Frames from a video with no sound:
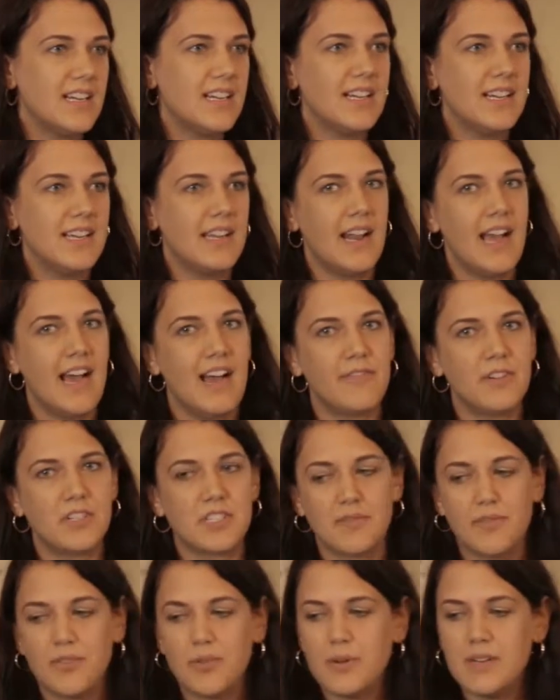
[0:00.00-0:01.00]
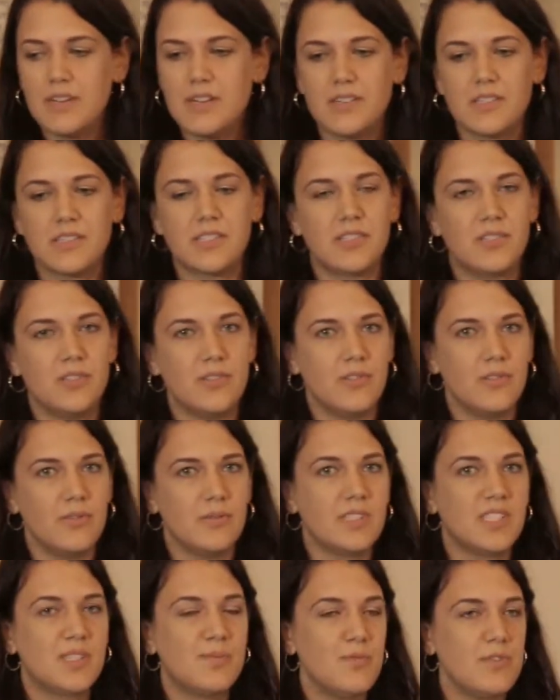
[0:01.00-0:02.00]
an average of 3 years
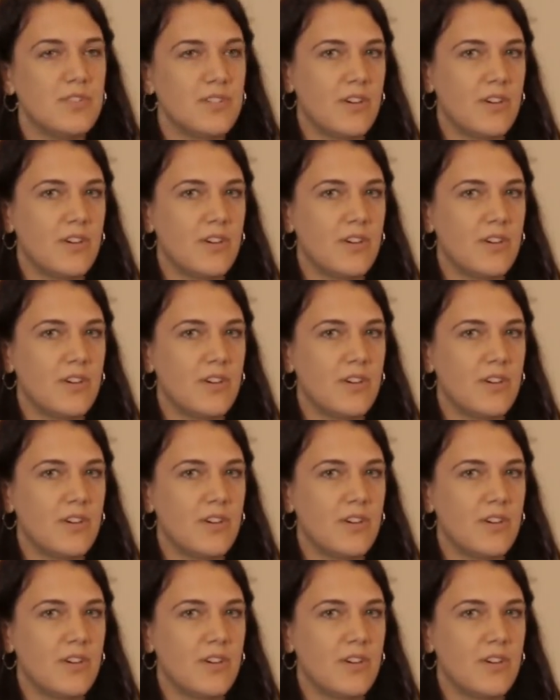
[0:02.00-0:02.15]
to smooth